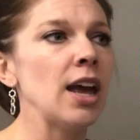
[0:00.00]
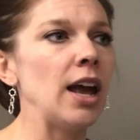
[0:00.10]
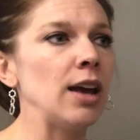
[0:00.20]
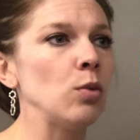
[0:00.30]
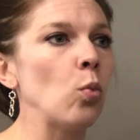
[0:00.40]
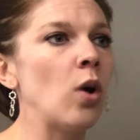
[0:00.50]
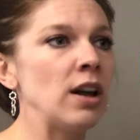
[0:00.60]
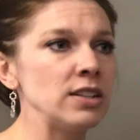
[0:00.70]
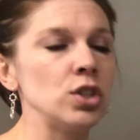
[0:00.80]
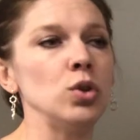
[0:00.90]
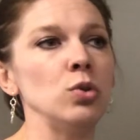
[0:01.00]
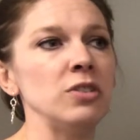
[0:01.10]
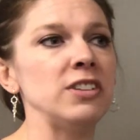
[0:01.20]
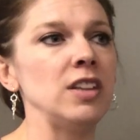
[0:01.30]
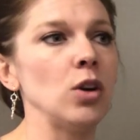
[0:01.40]
and want to
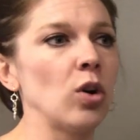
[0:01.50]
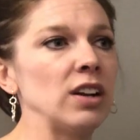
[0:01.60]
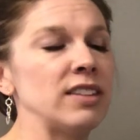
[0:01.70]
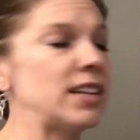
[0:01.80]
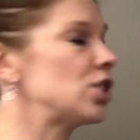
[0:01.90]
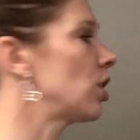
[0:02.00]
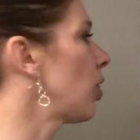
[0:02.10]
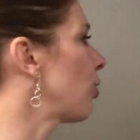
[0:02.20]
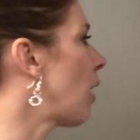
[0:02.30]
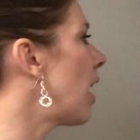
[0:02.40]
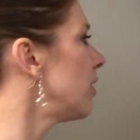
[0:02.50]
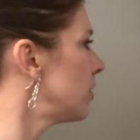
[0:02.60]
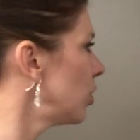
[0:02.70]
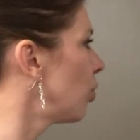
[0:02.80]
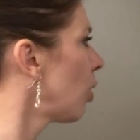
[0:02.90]
see the organization thrive
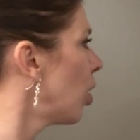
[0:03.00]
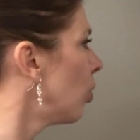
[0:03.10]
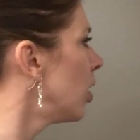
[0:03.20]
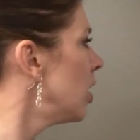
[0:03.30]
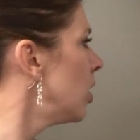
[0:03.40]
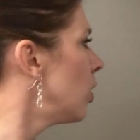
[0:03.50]
and grow